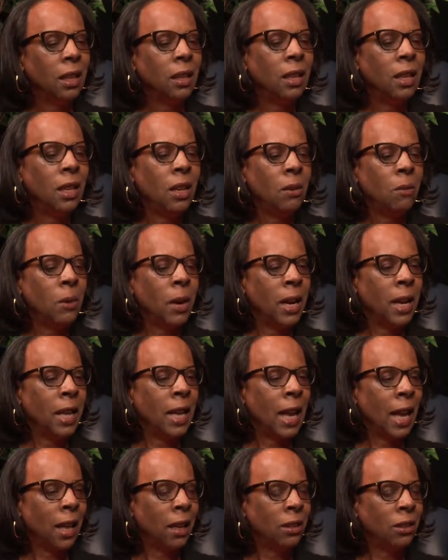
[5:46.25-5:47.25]
the
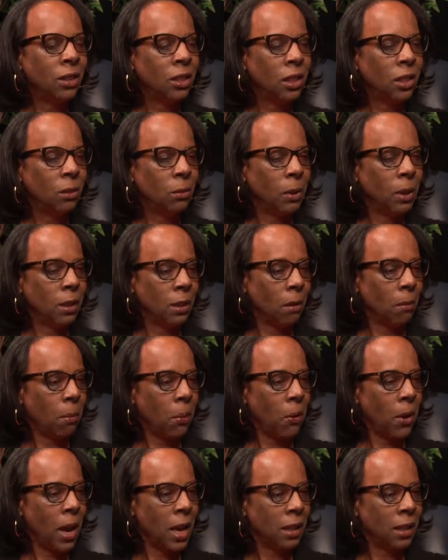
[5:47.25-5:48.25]
radiologist was
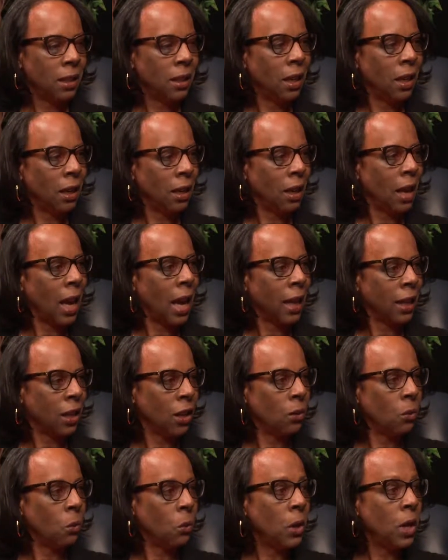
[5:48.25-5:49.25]
impressed that I
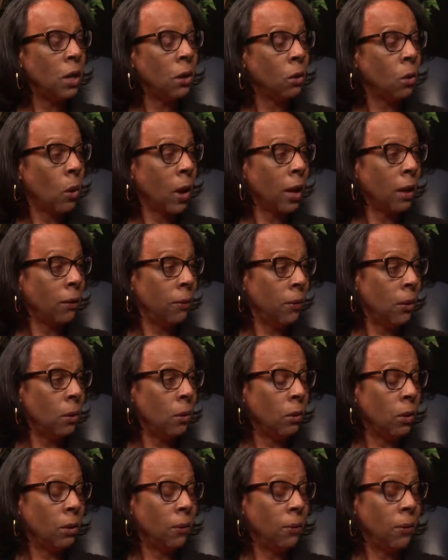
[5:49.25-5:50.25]
could read quite a
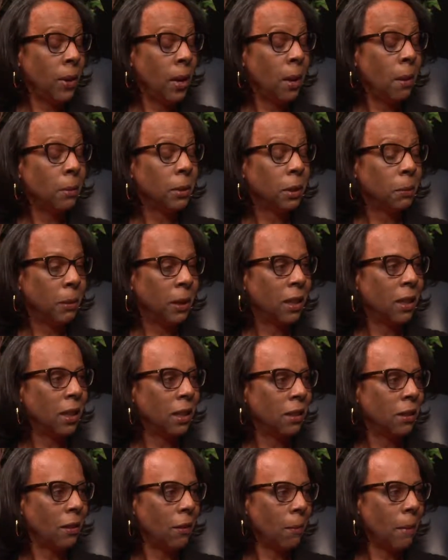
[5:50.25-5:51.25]
few of the films
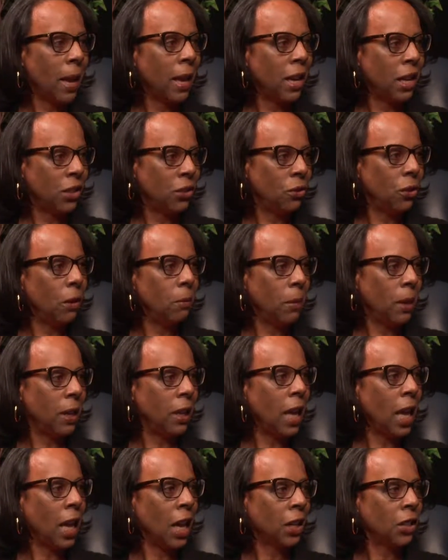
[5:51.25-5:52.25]
because of my history of
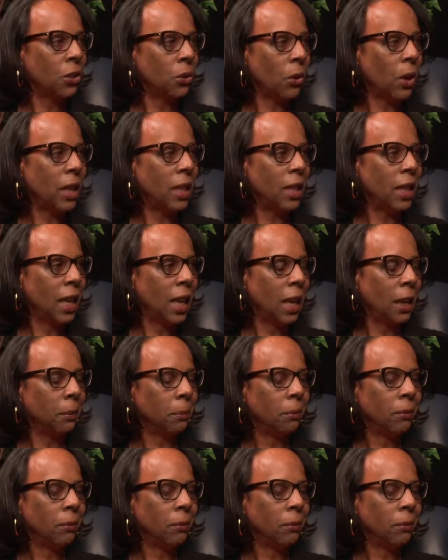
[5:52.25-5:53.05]
being an X-ray tech.